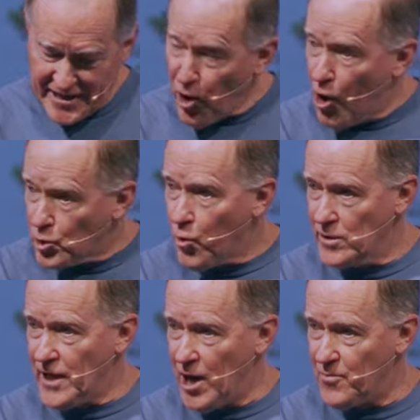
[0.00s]
all coiled
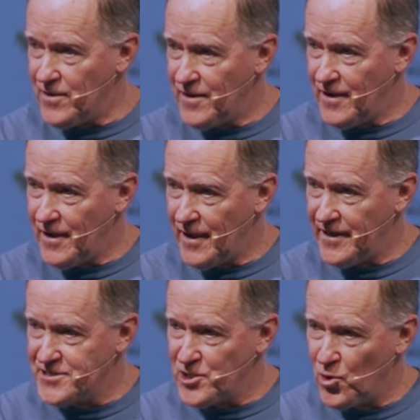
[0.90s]
up. And
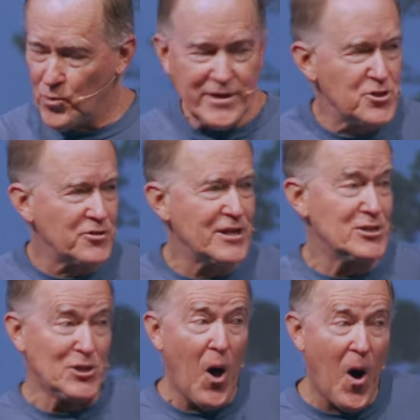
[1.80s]
so we took this
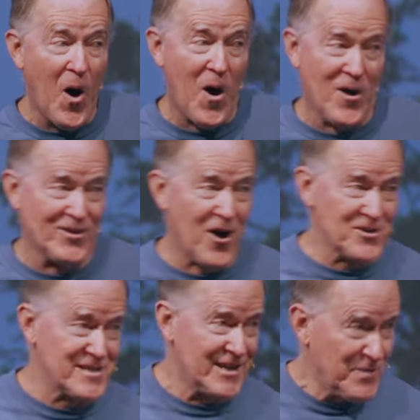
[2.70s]
long, long
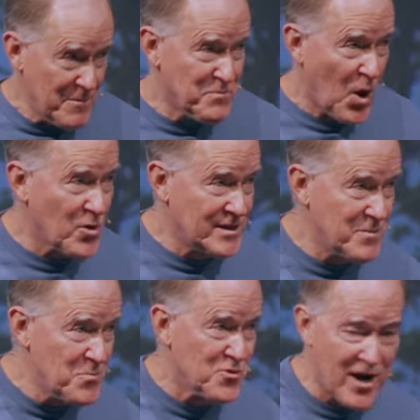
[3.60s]
stick and we poked him
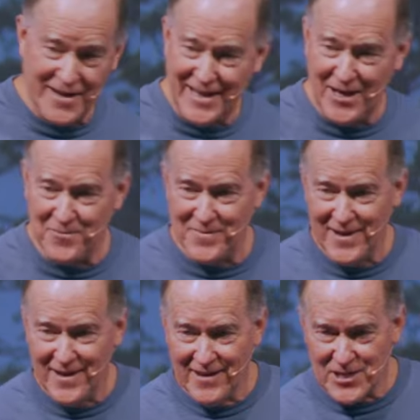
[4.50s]
and prodded him
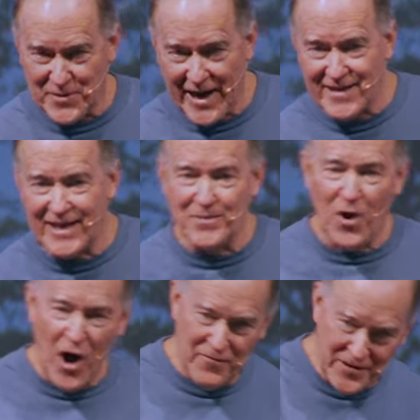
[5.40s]
because we had to get him
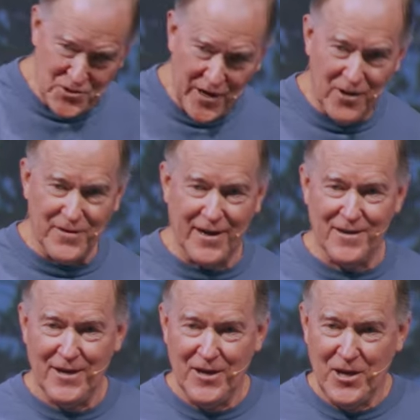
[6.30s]
off the trail then.
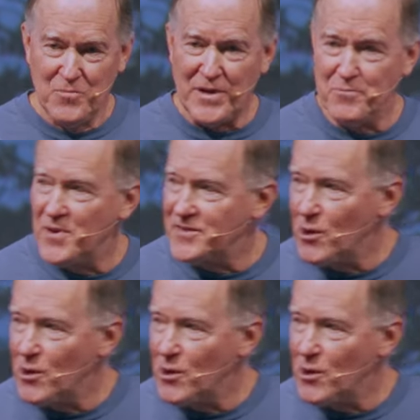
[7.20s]
But, but there